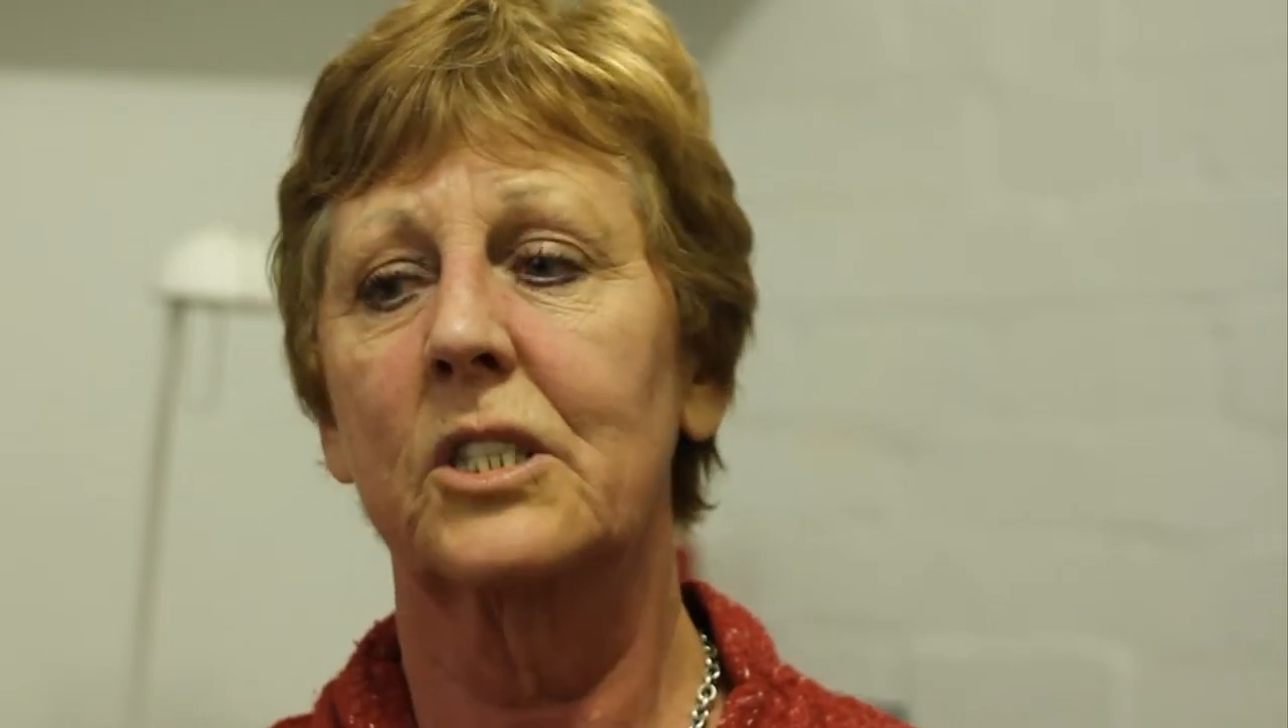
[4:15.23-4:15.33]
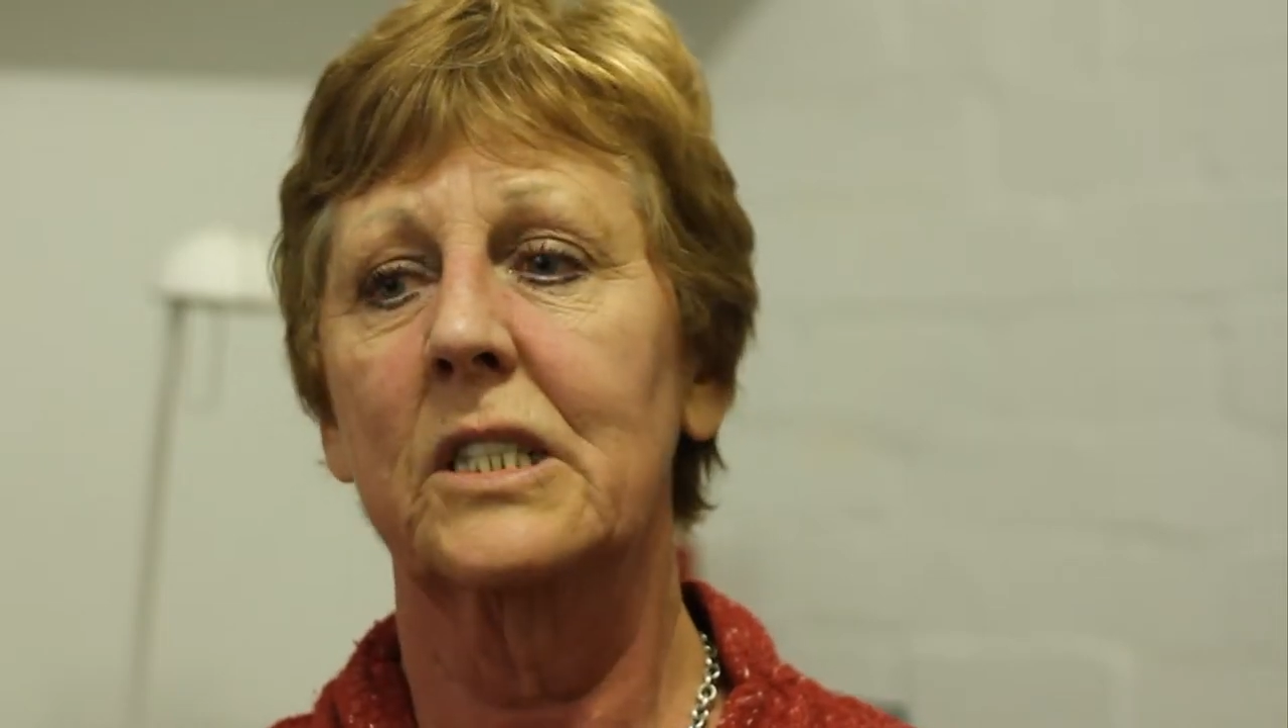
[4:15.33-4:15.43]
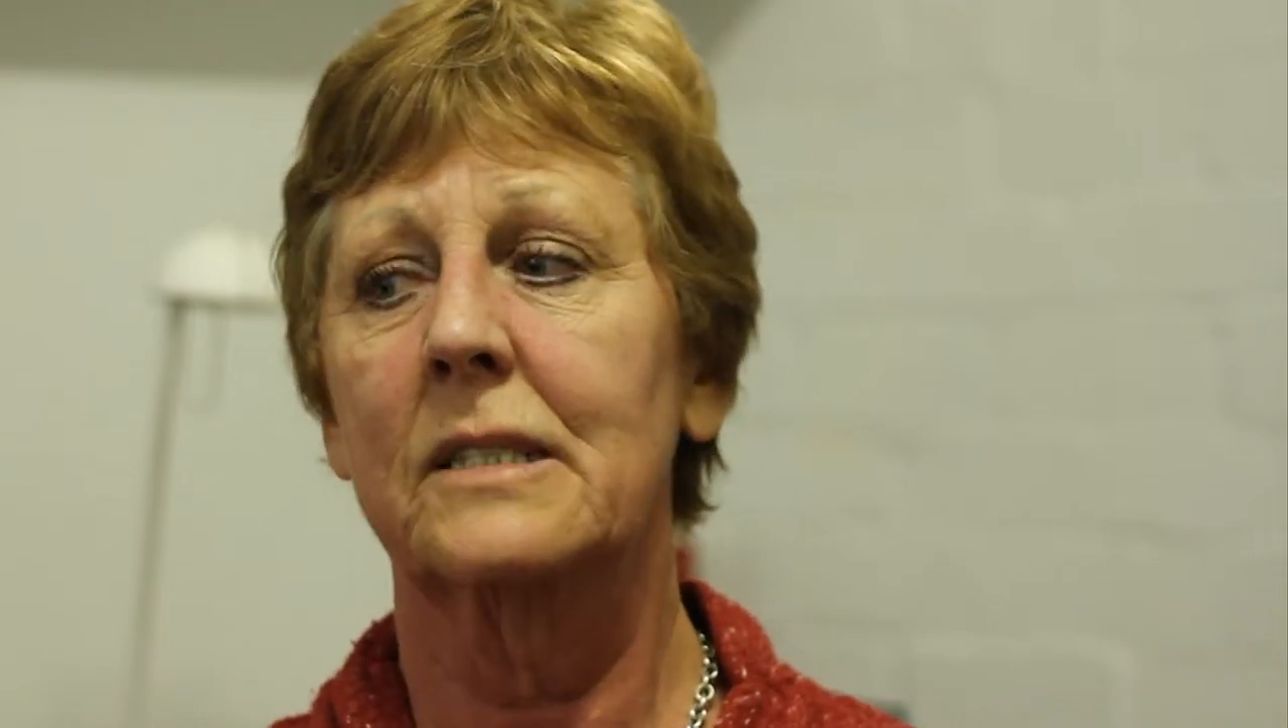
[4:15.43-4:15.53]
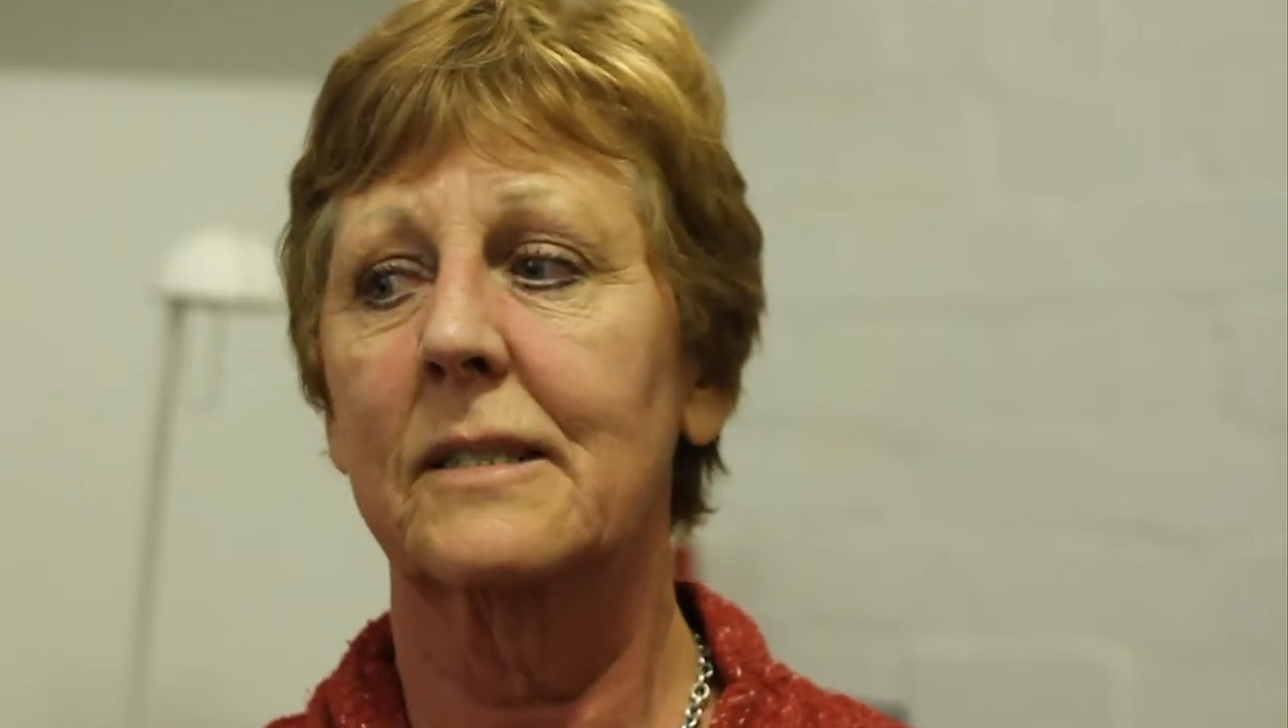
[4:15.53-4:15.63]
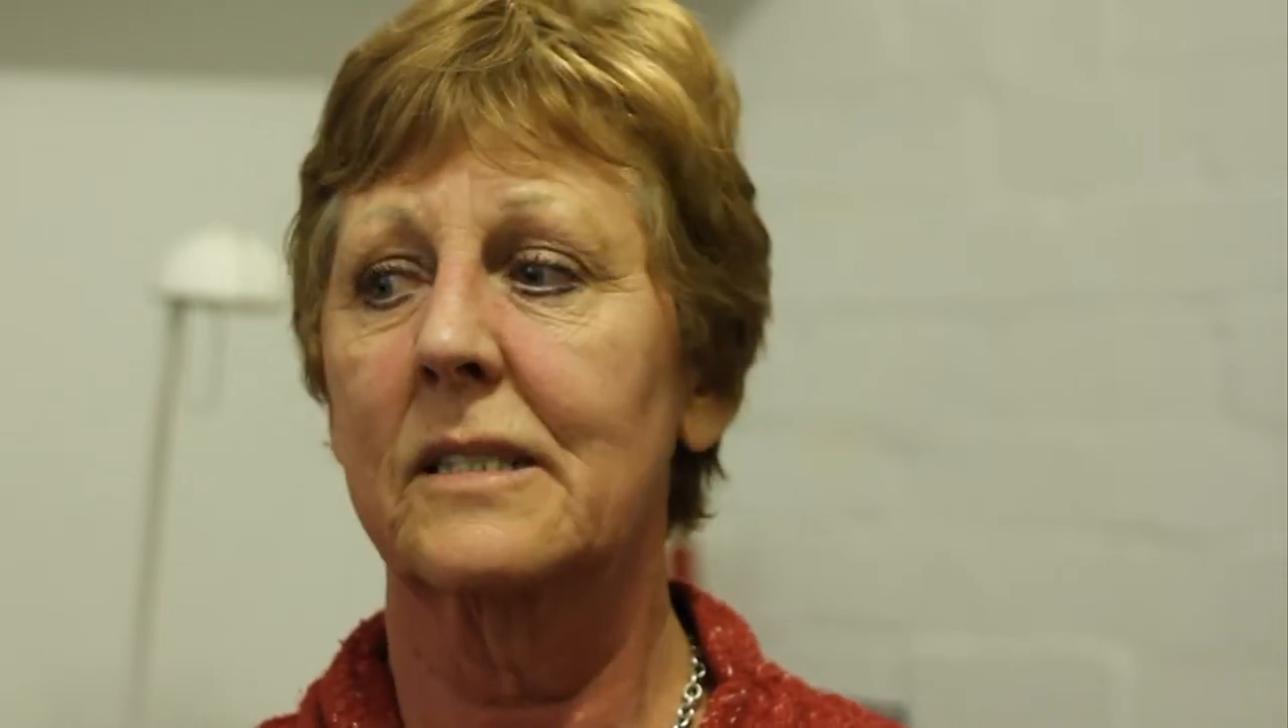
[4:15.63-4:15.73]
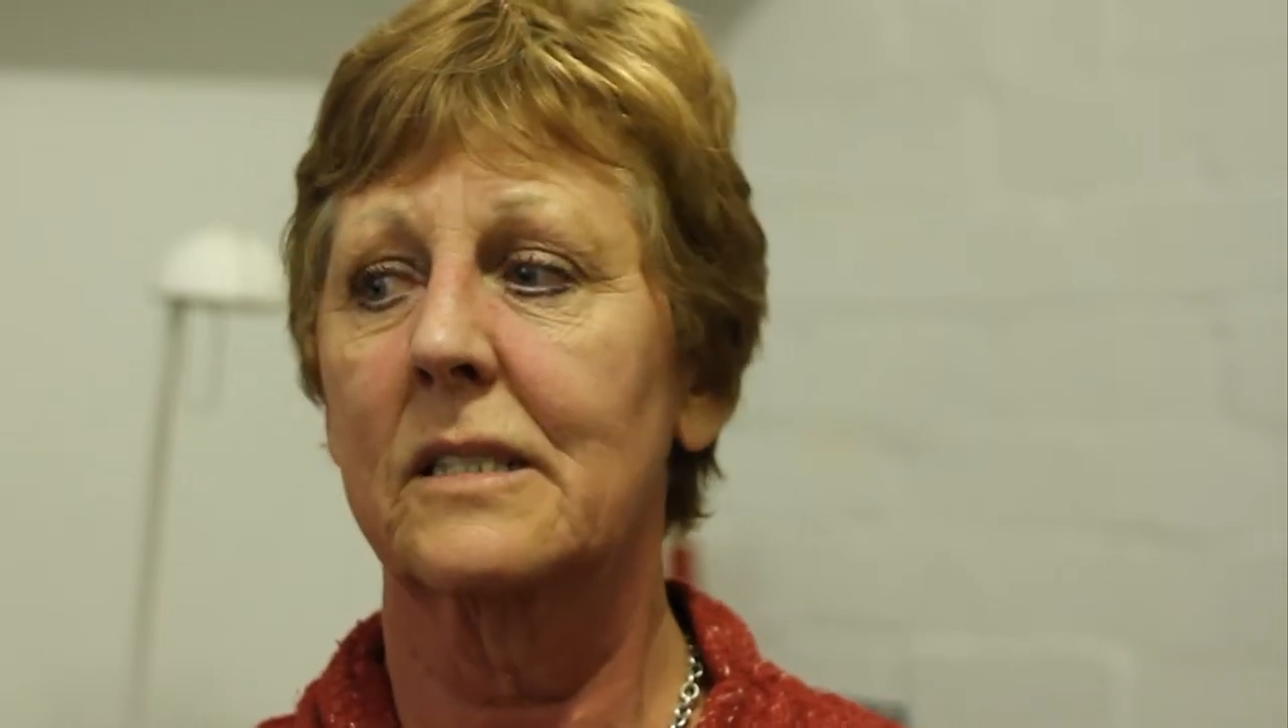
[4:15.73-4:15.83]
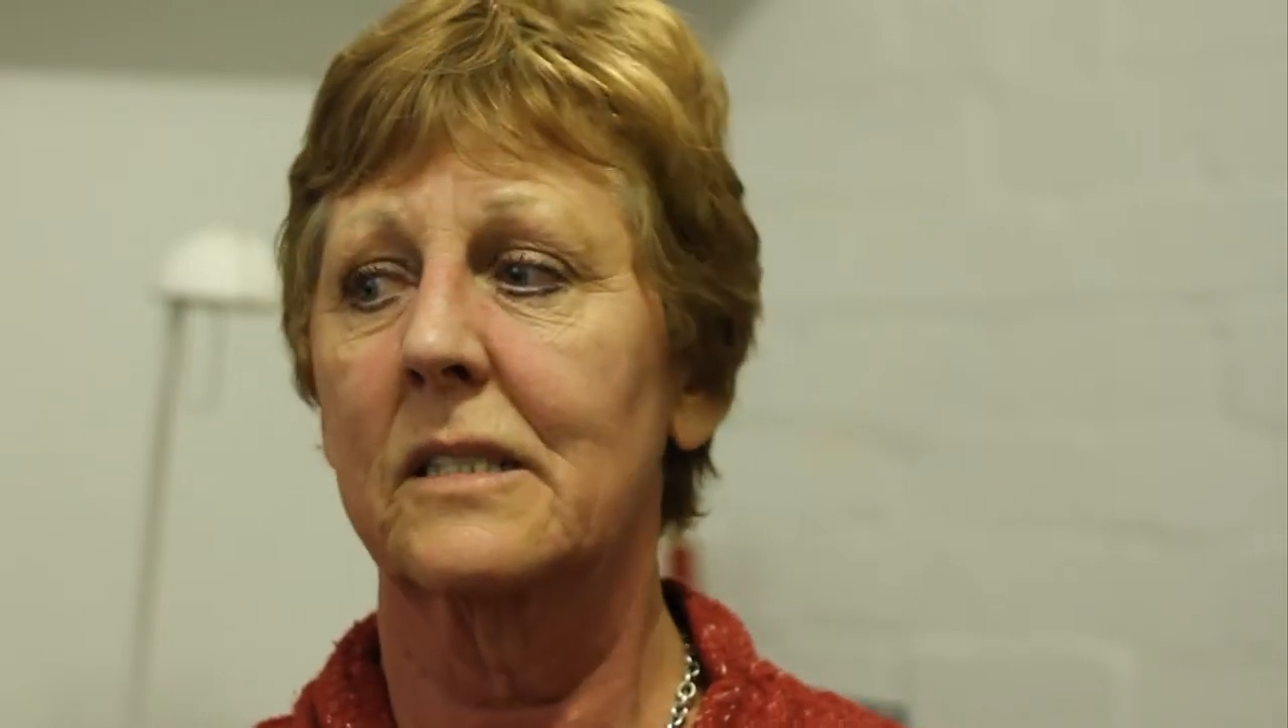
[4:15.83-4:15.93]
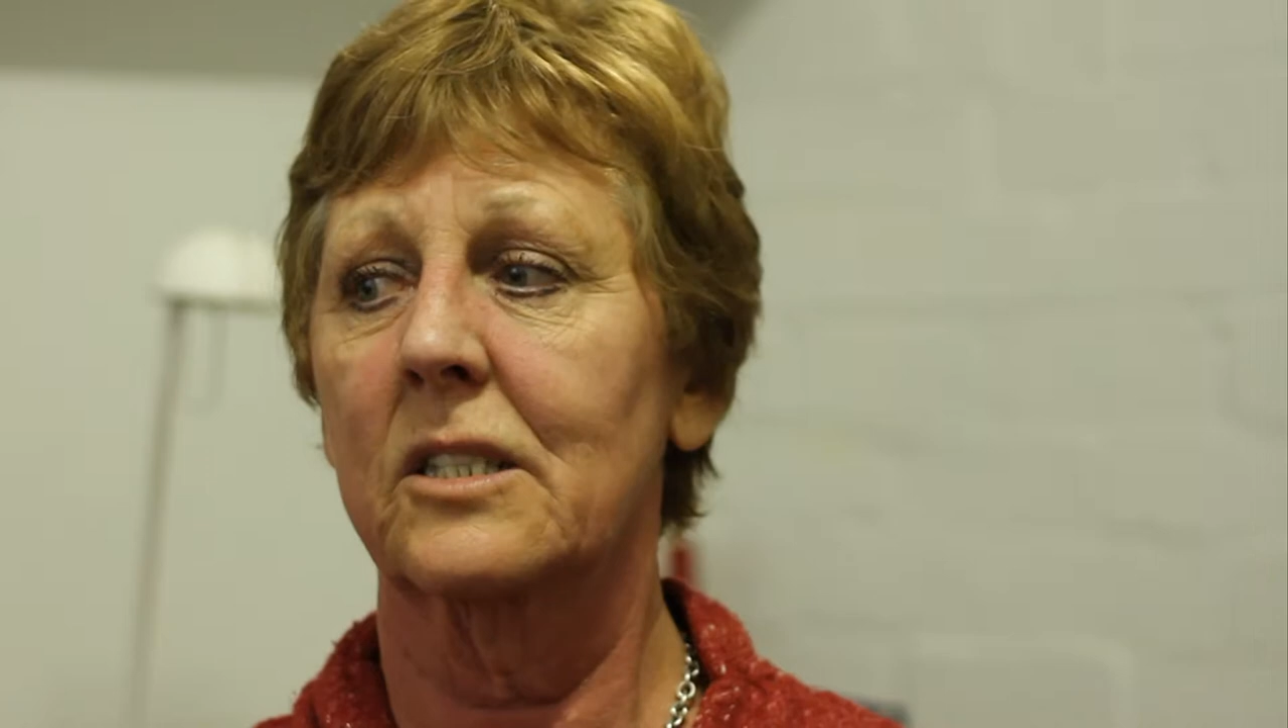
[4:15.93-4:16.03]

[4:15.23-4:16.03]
she's